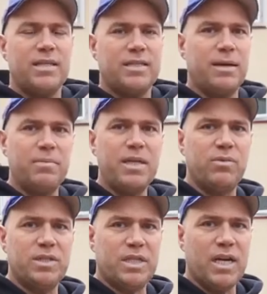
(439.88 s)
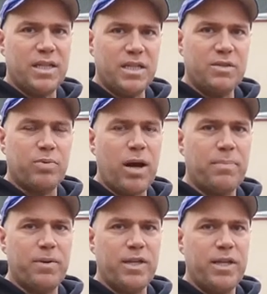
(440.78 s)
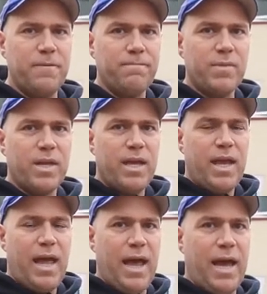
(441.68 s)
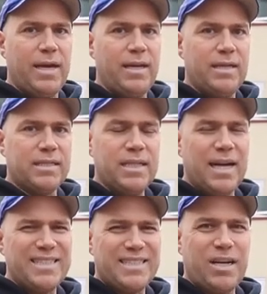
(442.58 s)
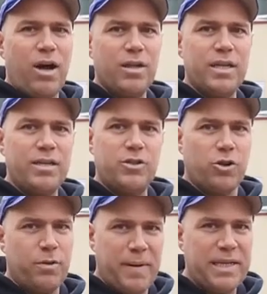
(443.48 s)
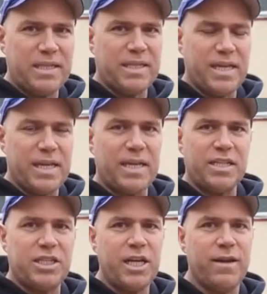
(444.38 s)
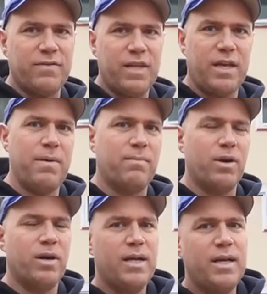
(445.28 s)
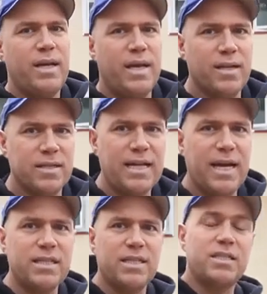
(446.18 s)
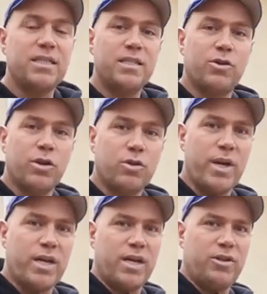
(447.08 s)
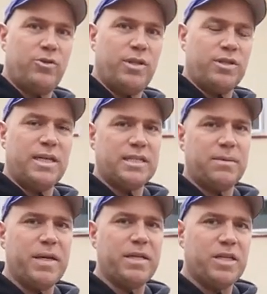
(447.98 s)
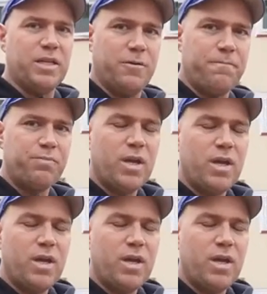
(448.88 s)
something was done on this property, and it's not solid dirt, basically. It can shift. And remember, in Los Angeles, this is earthquake country, so that's a big deal.